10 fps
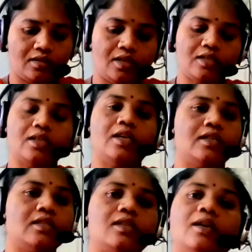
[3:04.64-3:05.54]
yesterday,
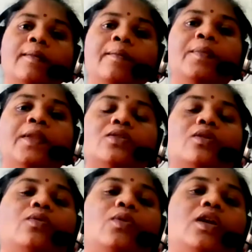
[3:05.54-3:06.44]
etc.
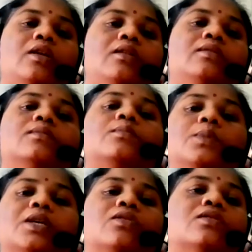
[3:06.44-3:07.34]
So only
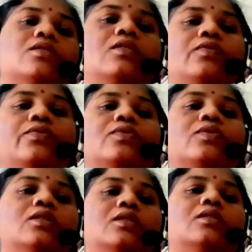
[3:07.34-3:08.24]
because of
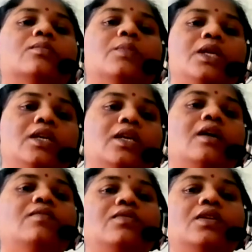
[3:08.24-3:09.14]
the
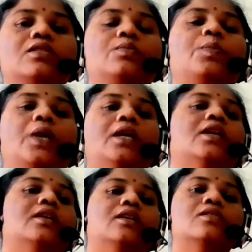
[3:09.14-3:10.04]
media which paid
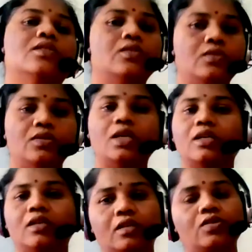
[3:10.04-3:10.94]
attention to that
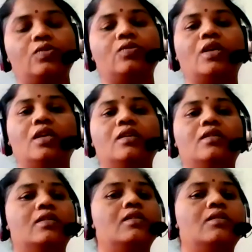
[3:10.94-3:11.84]
issue, and
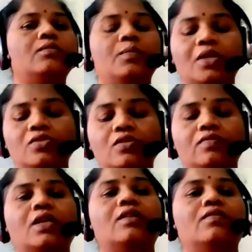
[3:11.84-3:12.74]
because of
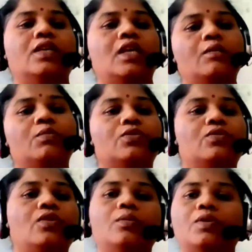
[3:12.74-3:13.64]
that we came to
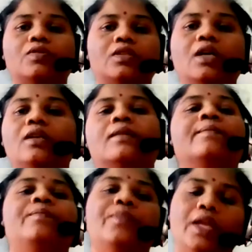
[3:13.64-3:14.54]
know about that
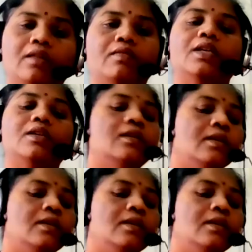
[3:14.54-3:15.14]
event.